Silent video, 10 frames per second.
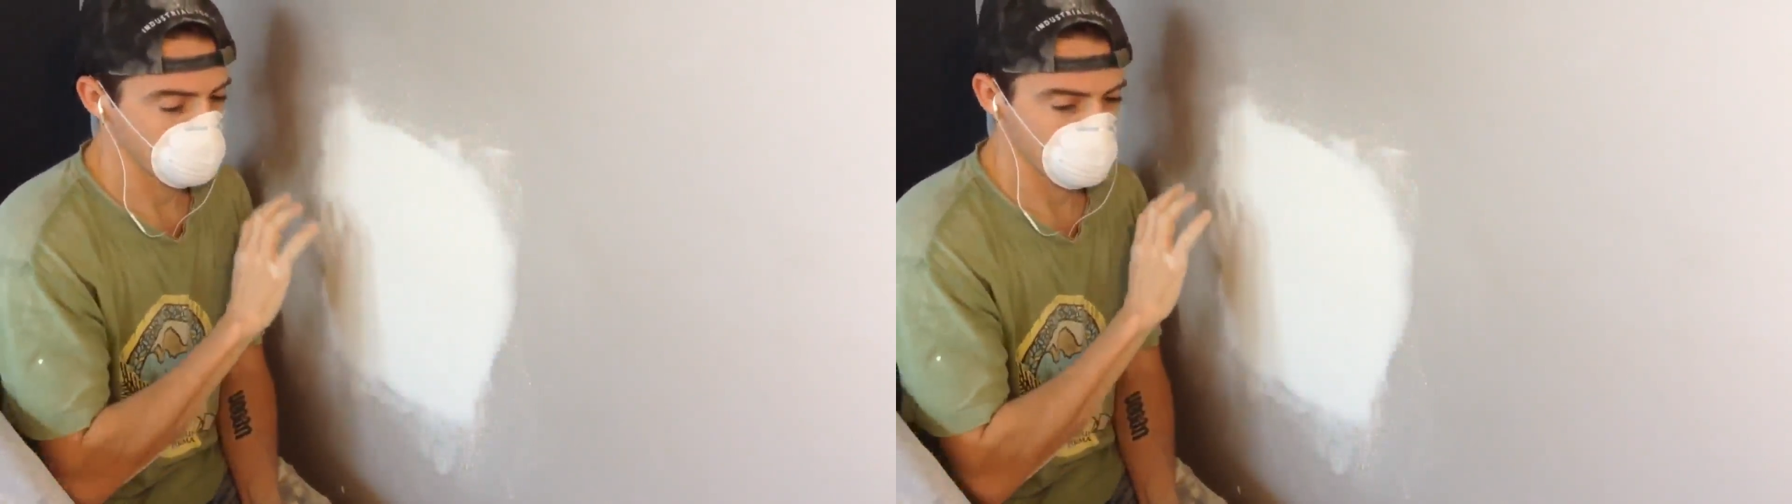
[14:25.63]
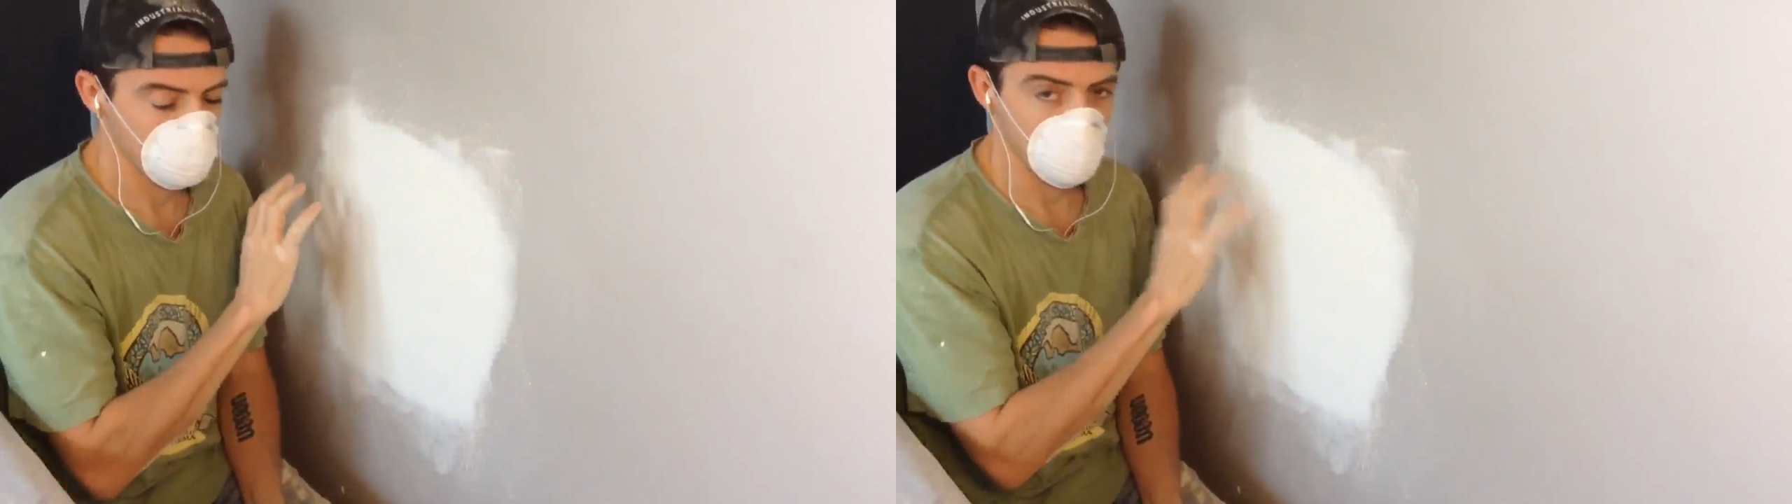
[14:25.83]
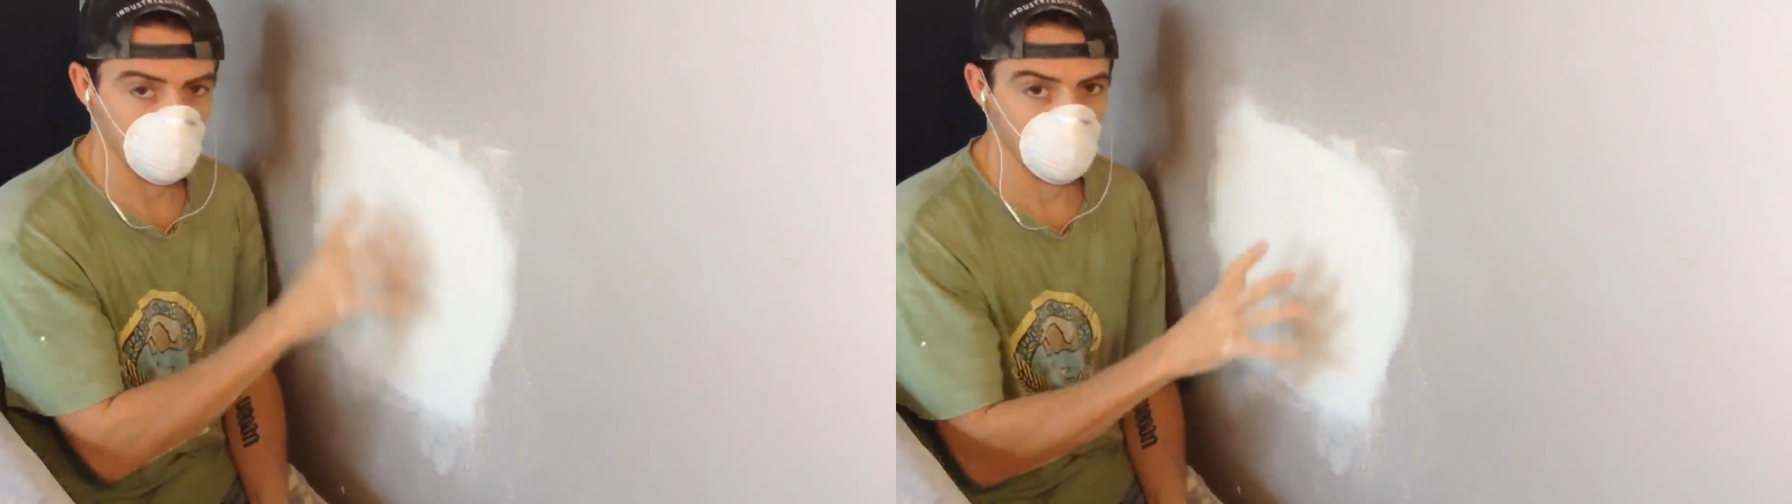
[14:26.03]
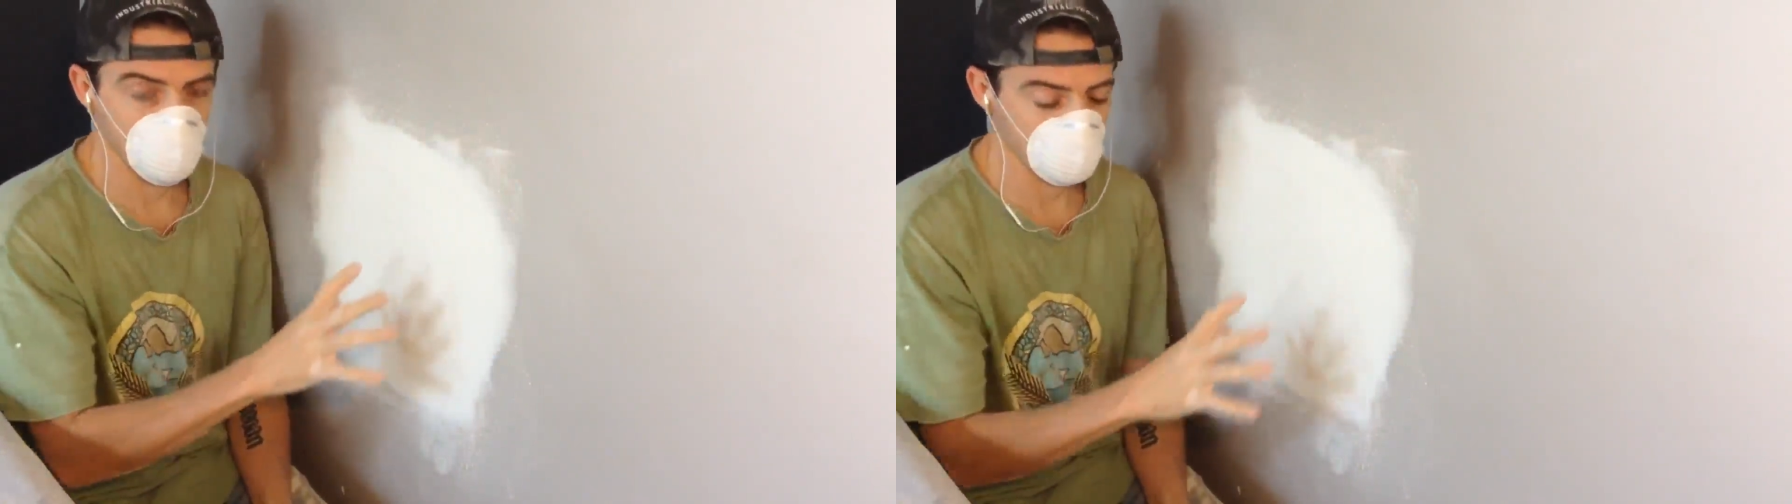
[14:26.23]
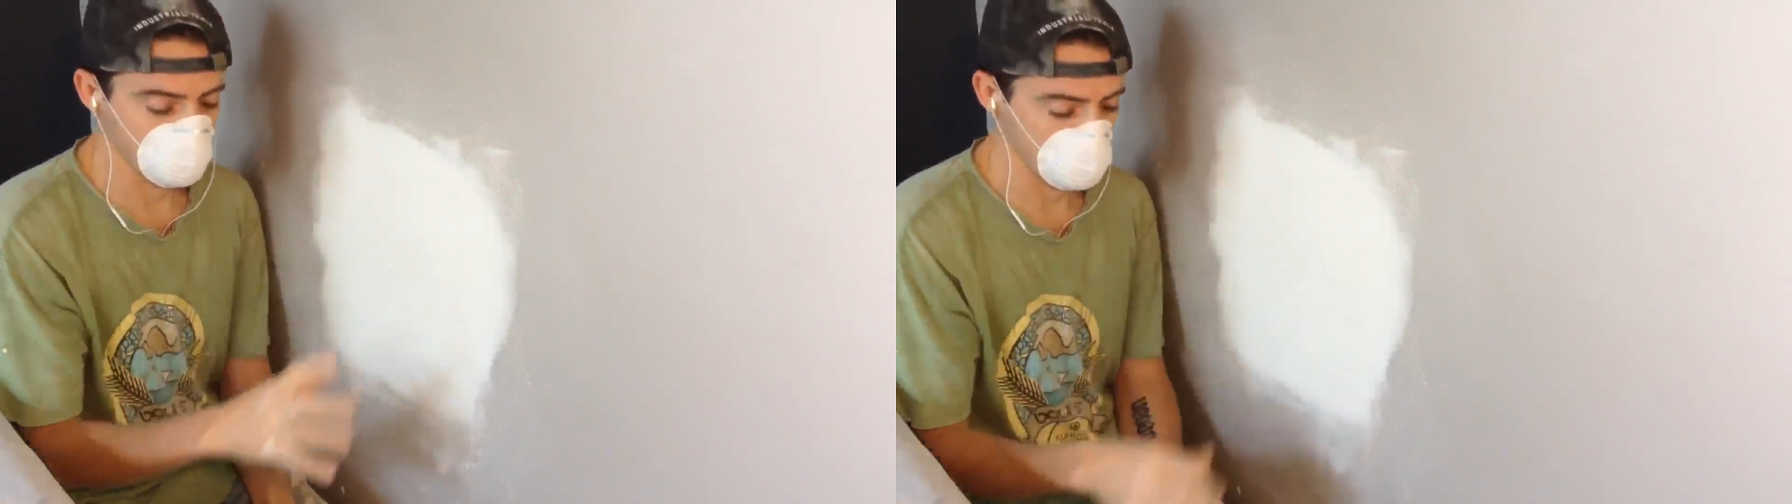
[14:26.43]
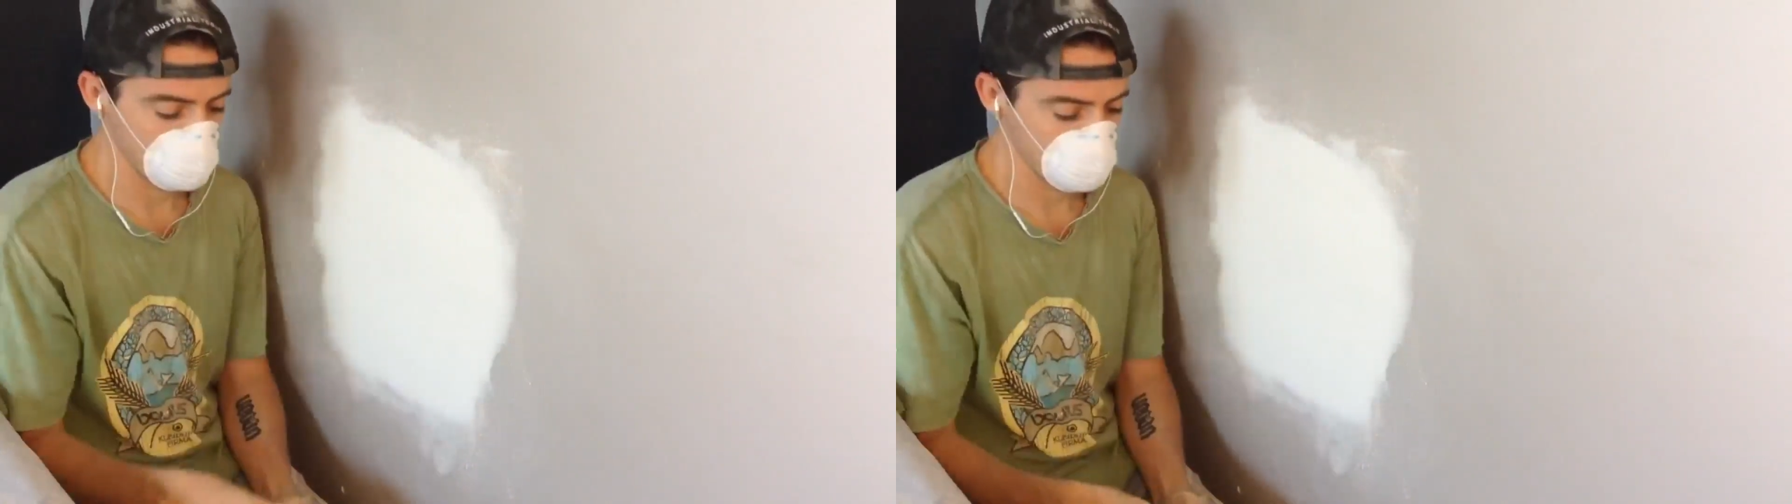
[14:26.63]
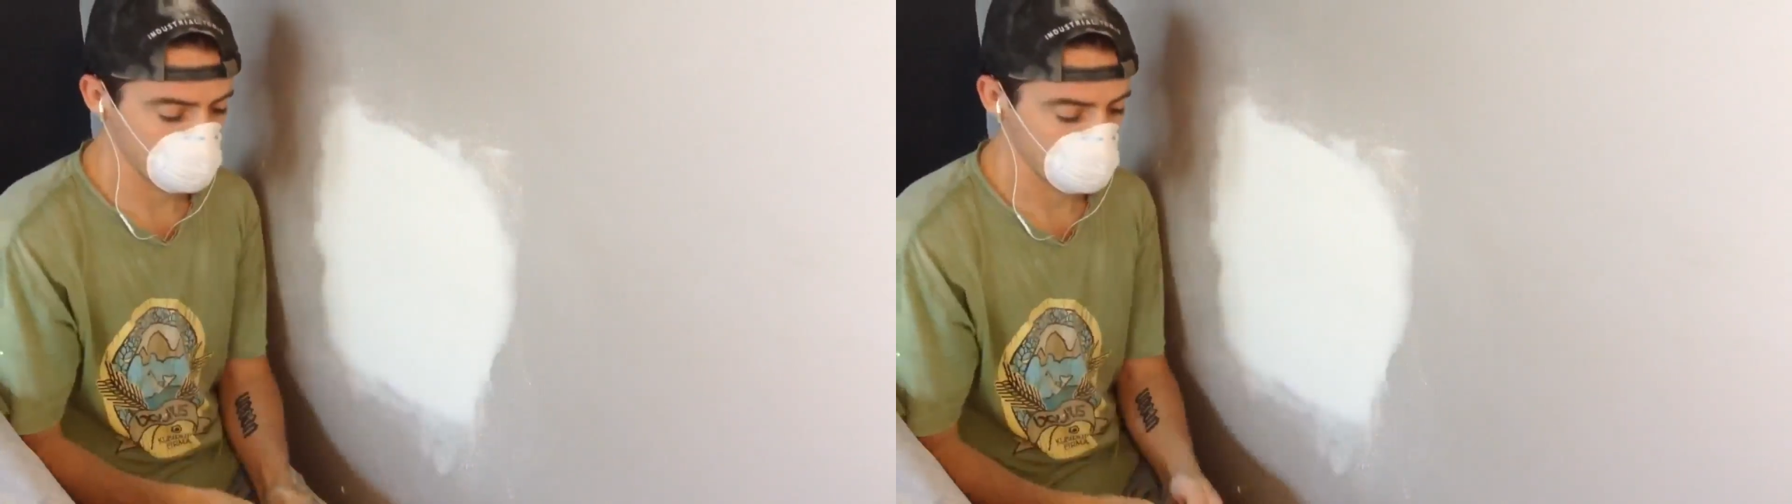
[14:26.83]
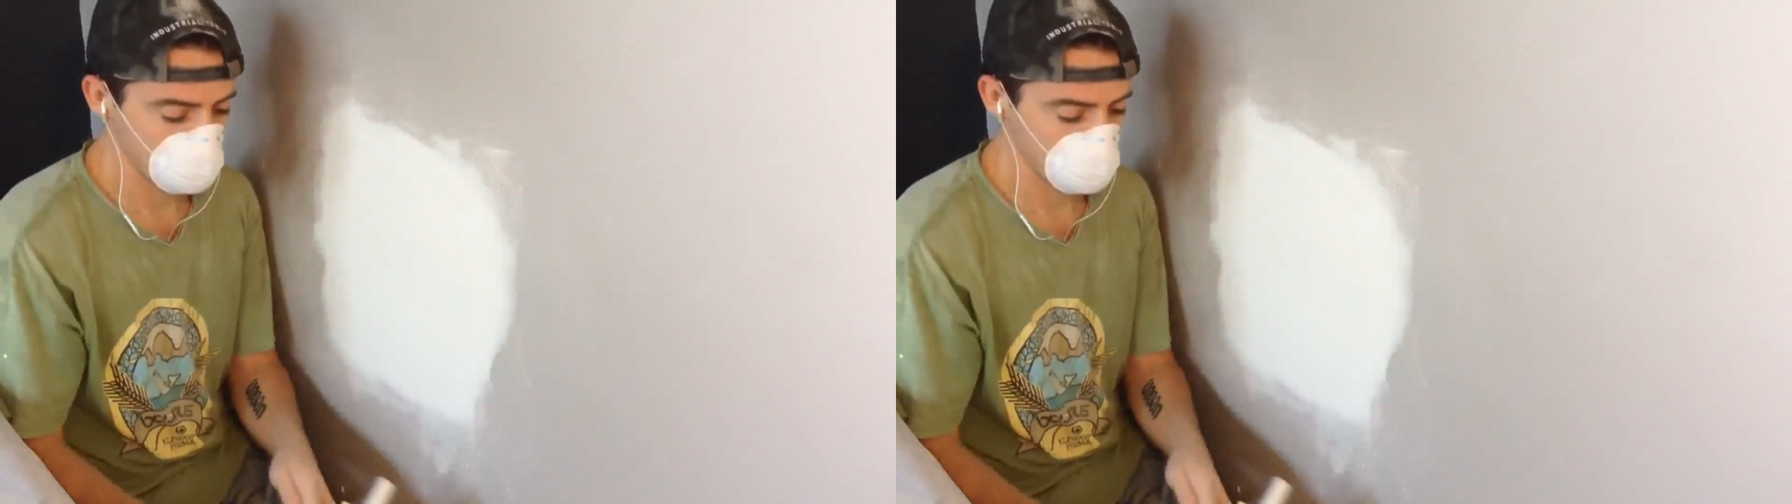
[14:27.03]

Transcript: second coat of the plaster,